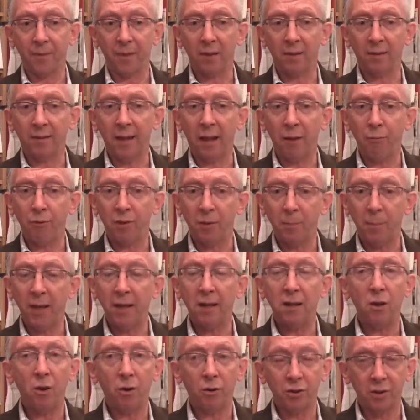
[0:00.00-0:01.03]
so it was a
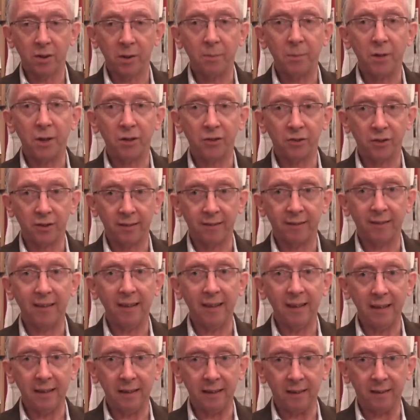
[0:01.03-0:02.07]
big non-commercial
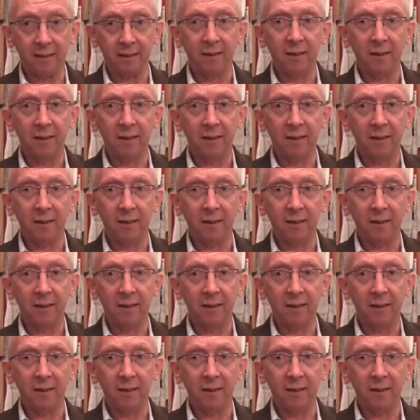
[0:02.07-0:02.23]
scene.